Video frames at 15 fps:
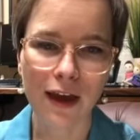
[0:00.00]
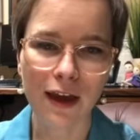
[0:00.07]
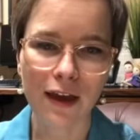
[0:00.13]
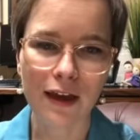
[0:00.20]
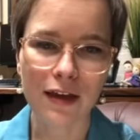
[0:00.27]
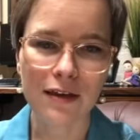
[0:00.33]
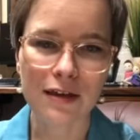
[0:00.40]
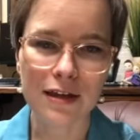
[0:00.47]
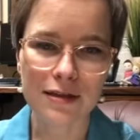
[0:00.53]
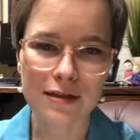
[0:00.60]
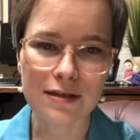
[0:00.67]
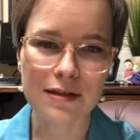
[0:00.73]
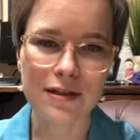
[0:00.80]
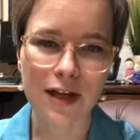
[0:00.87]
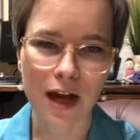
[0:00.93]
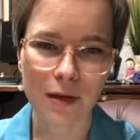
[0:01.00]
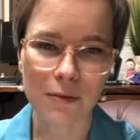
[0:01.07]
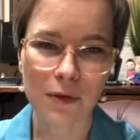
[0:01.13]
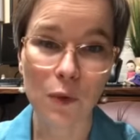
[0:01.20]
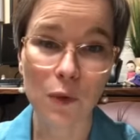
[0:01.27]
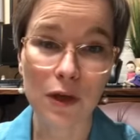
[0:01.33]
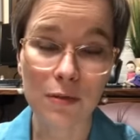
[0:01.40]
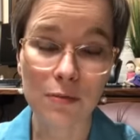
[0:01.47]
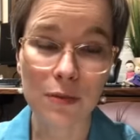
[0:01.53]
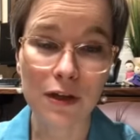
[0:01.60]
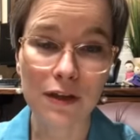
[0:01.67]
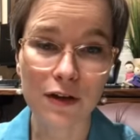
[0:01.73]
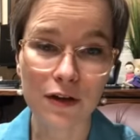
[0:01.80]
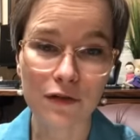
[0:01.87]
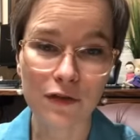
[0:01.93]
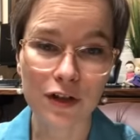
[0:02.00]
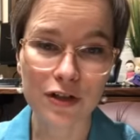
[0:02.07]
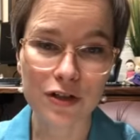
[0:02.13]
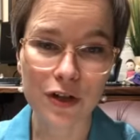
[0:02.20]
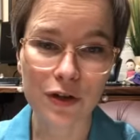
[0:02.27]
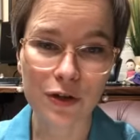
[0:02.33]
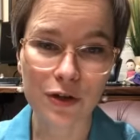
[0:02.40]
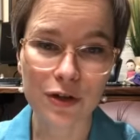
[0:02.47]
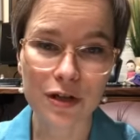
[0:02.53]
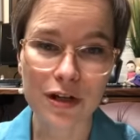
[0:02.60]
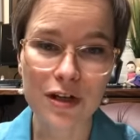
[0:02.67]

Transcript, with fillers: and this is a time that we can be there for each other.